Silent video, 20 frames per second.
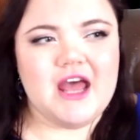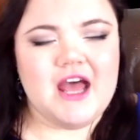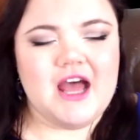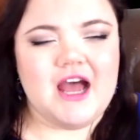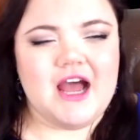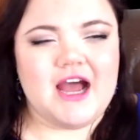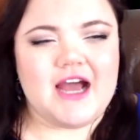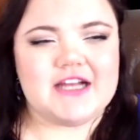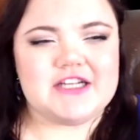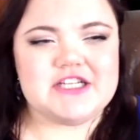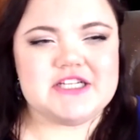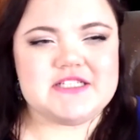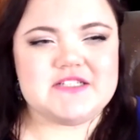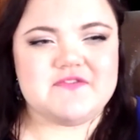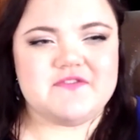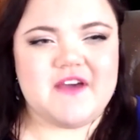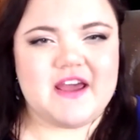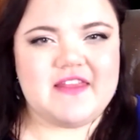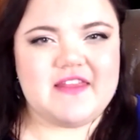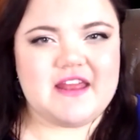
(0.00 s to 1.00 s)
I just
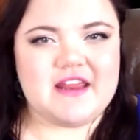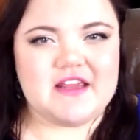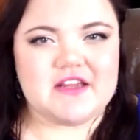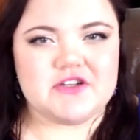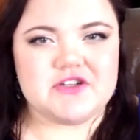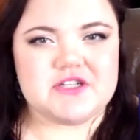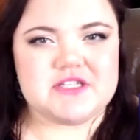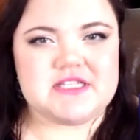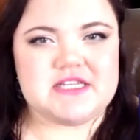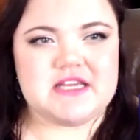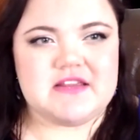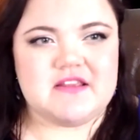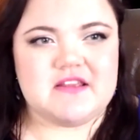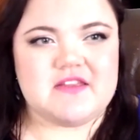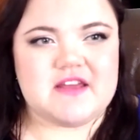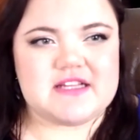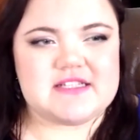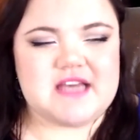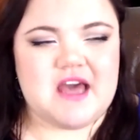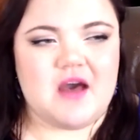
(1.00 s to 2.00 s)
find that interesting that
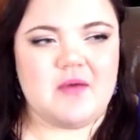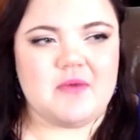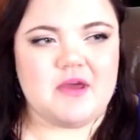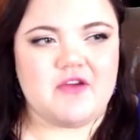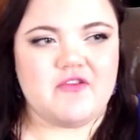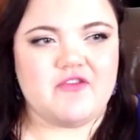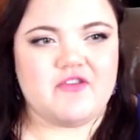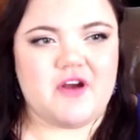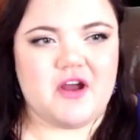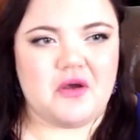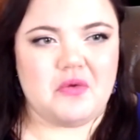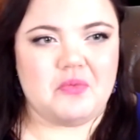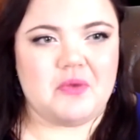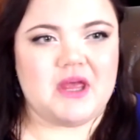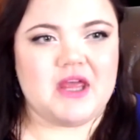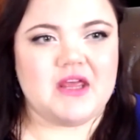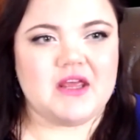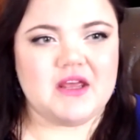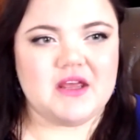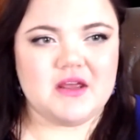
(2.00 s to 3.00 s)
that's coming from
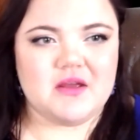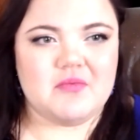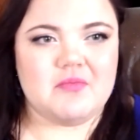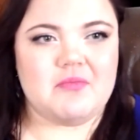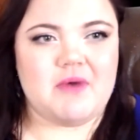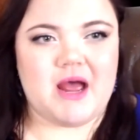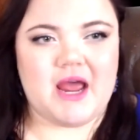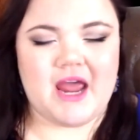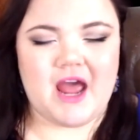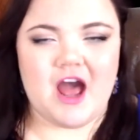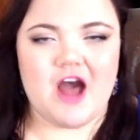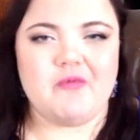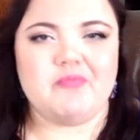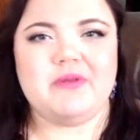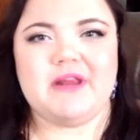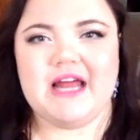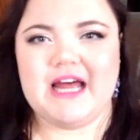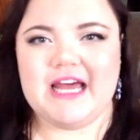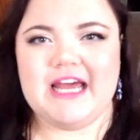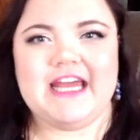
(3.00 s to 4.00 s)
my
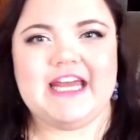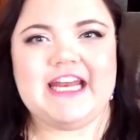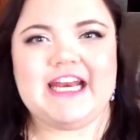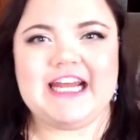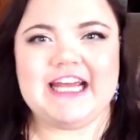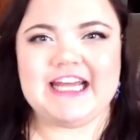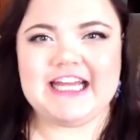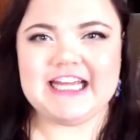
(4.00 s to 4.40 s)
upline.